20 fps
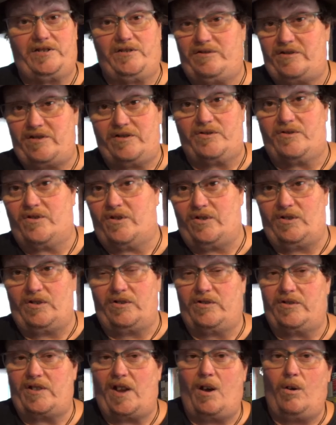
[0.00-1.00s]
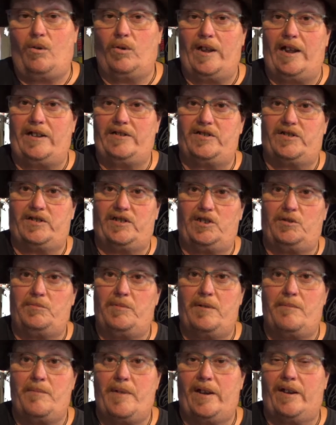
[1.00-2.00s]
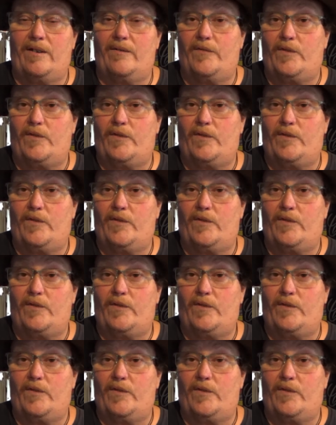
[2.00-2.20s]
you can just drill the hole out just a little bit bigger